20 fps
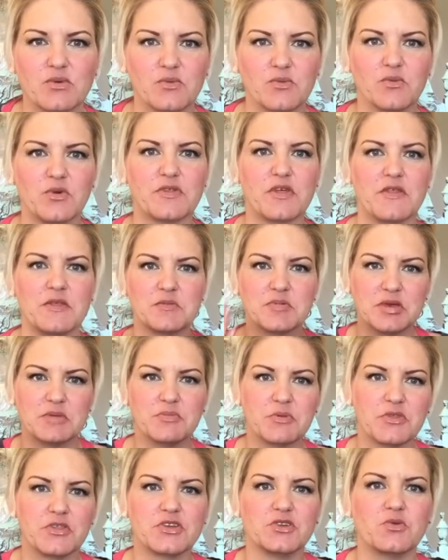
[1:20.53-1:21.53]
well then the
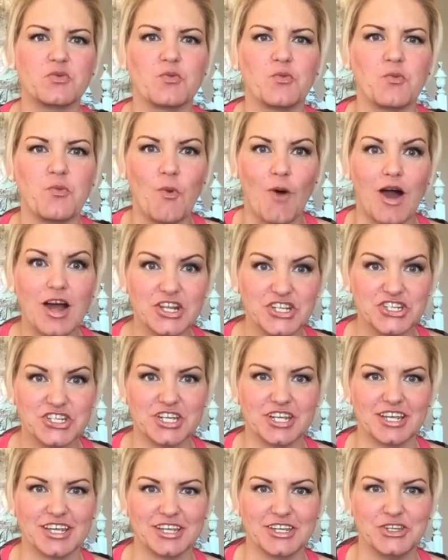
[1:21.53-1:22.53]
people that are
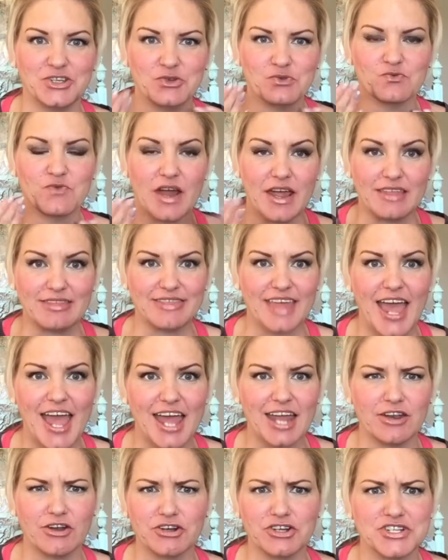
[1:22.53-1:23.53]
watching you right
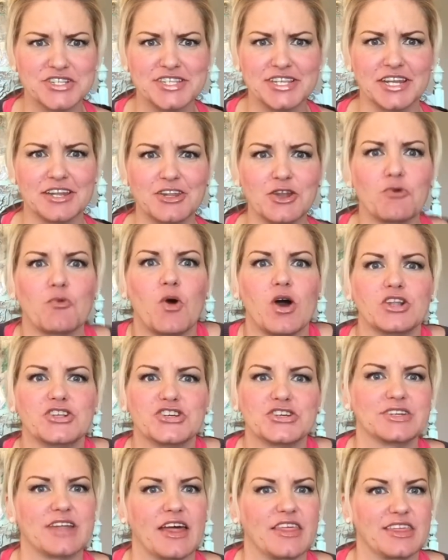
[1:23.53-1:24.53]
then are just sitting there
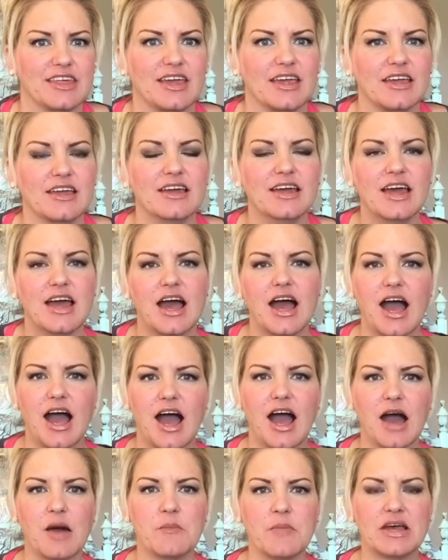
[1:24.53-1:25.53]
watching nothing.
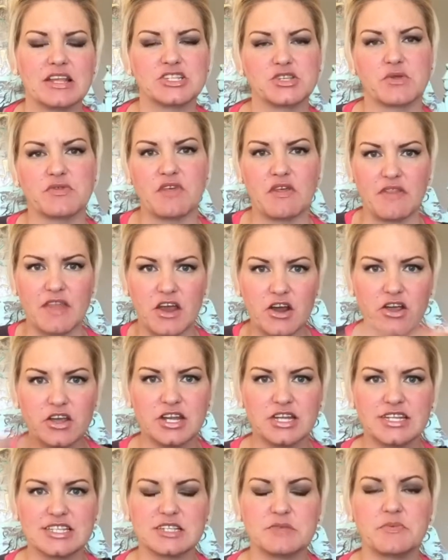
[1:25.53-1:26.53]
And so then they're
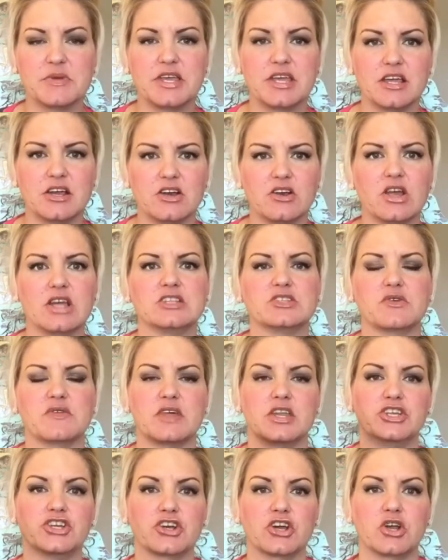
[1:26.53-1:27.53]
gonna disappear, and so
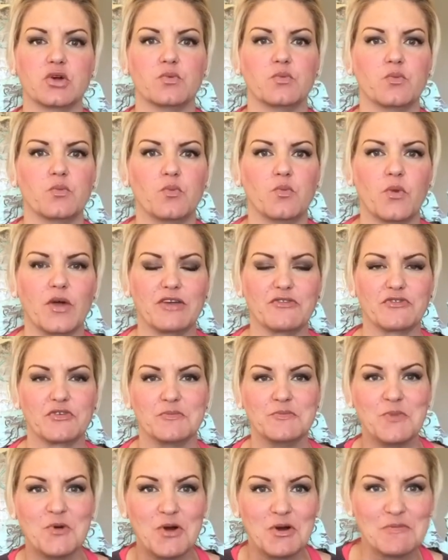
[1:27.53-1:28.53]
then you're gonna wait for
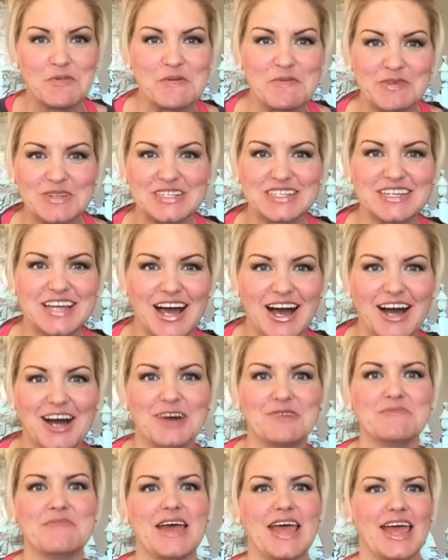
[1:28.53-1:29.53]
more people to
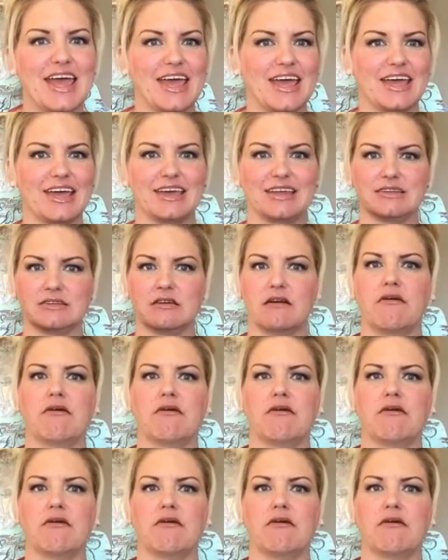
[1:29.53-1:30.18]
come, and